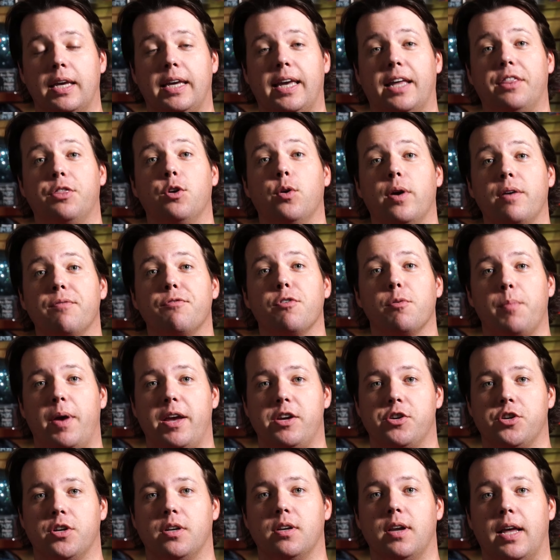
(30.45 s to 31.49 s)
get their
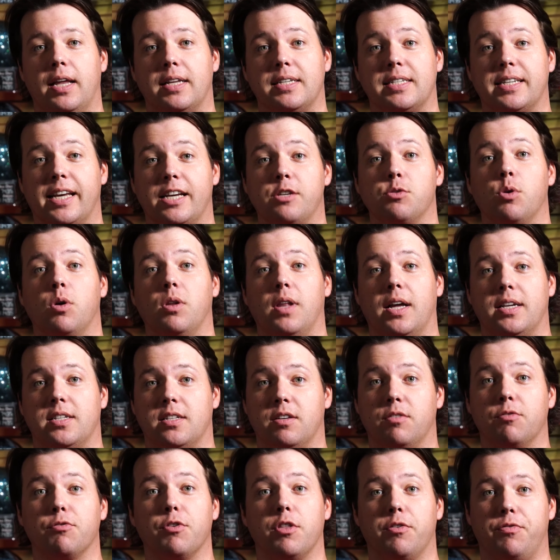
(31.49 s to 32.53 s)
information, and schedule a
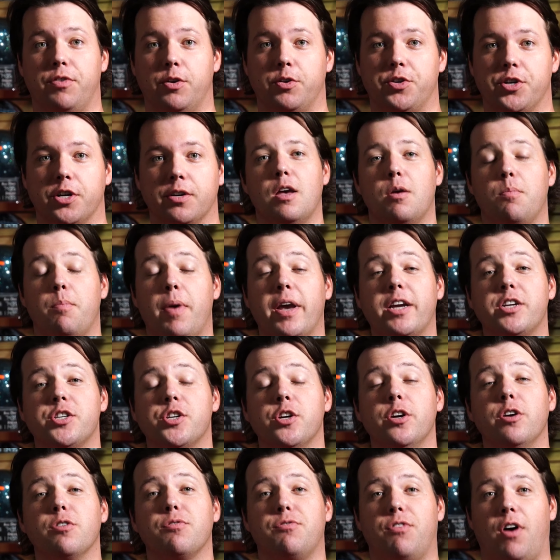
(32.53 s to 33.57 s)
lesson for the future. Make
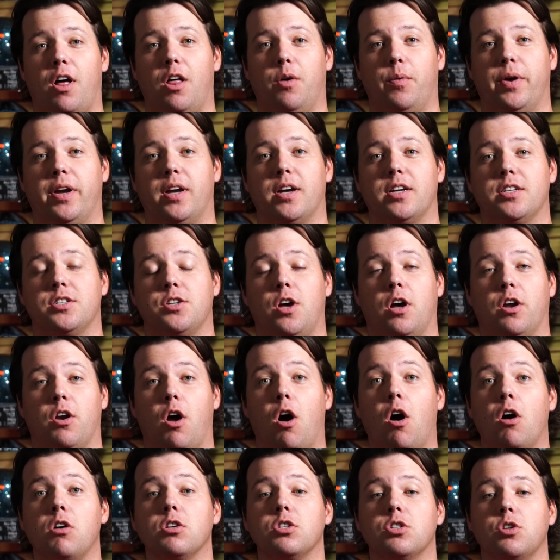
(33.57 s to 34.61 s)
sure you're following us on
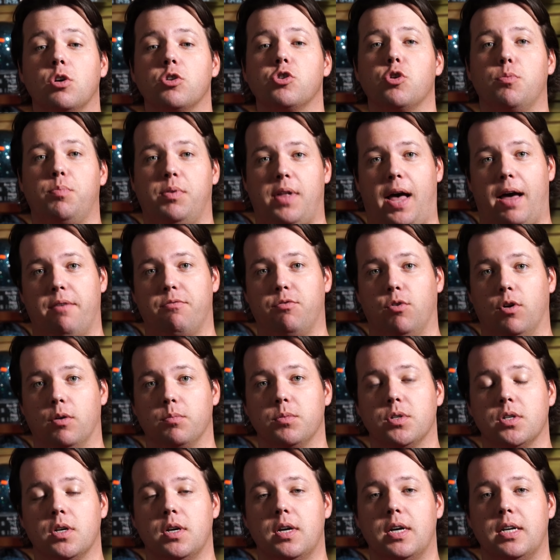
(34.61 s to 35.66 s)
all social
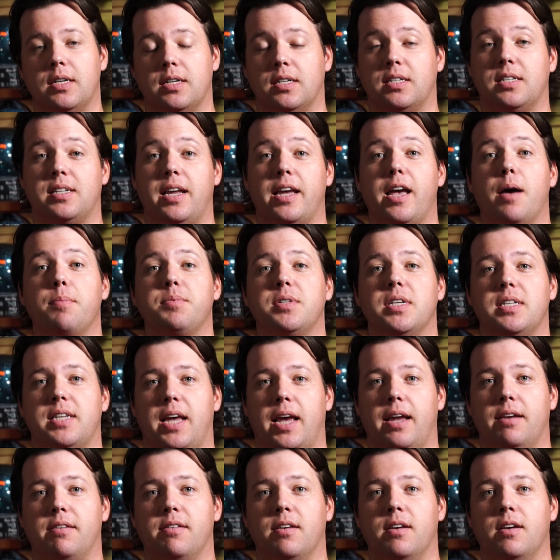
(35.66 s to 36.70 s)
platforms to stay up to
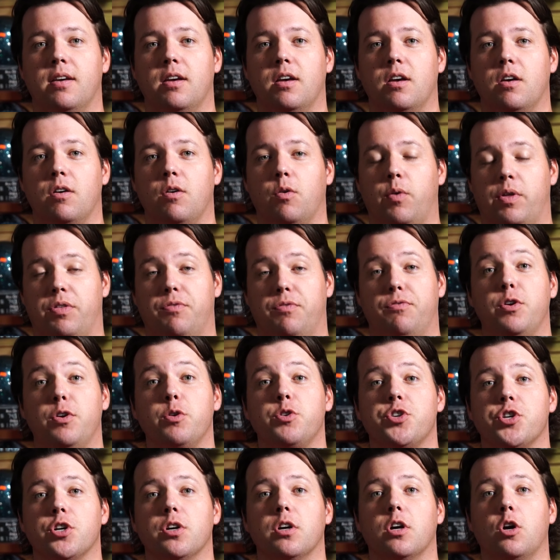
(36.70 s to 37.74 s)
date with
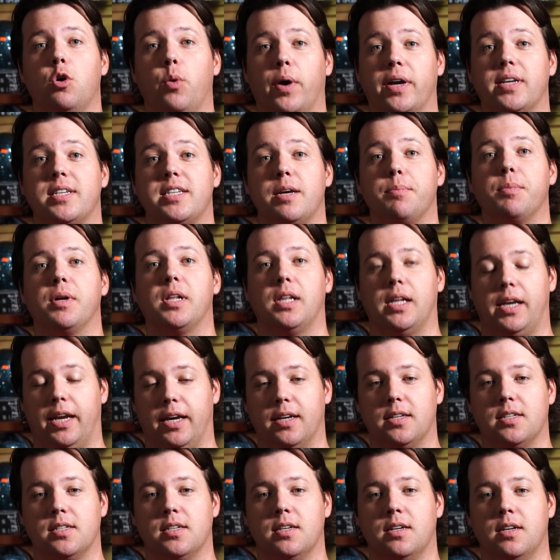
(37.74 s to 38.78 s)
future Quick Tip
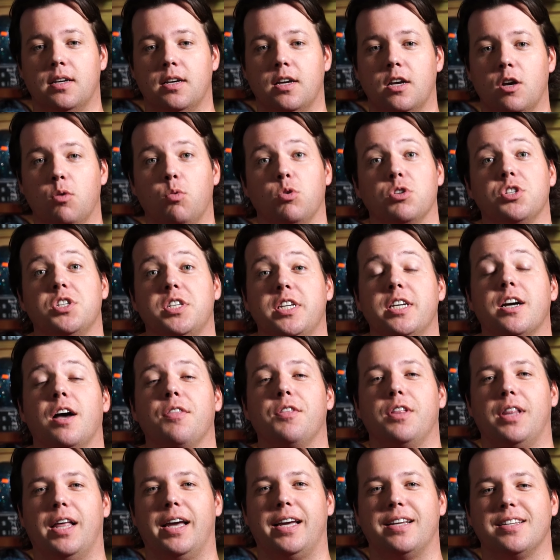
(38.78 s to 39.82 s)
clinics. We'll see you on
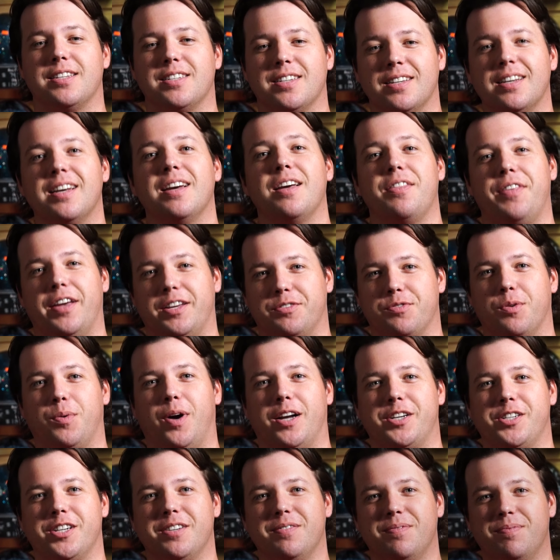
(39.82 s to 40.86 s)
the lanes. Thanks for
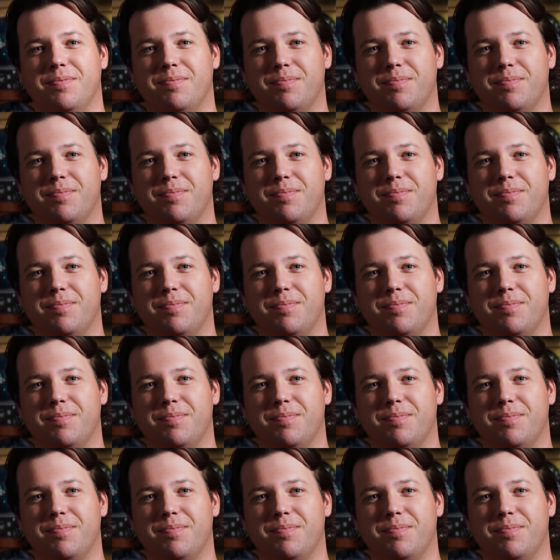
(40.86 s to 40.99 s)
watching.